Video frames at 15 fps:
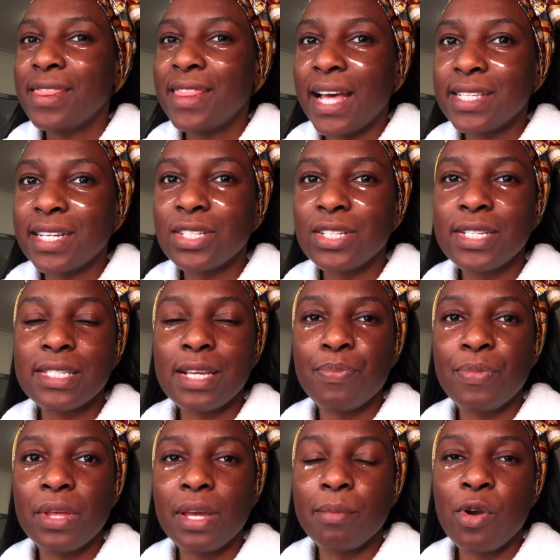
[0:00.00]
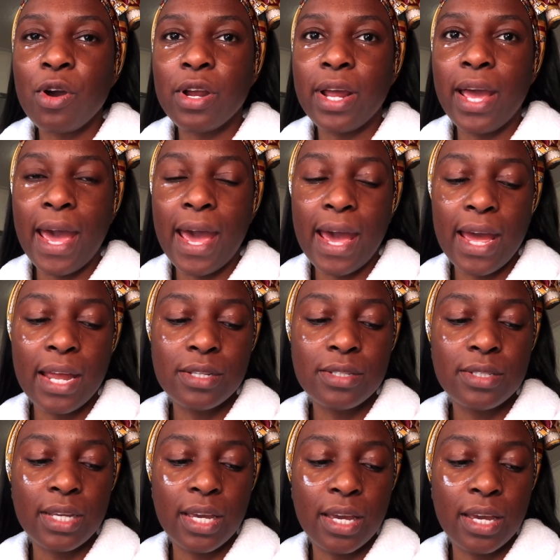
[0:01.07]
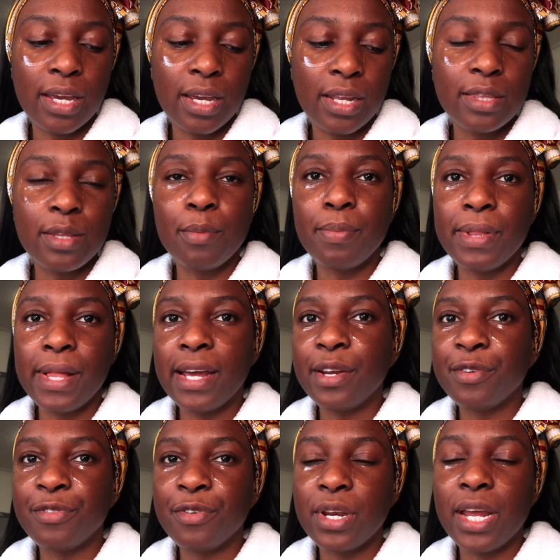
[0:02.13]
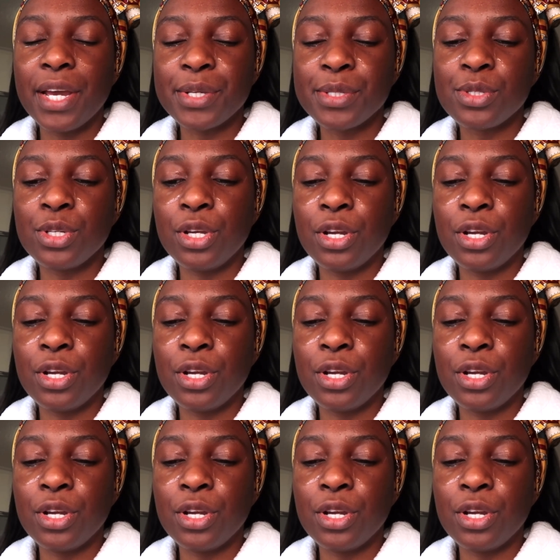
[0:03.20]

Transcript: That's actually something I'm gonna add in the planner for next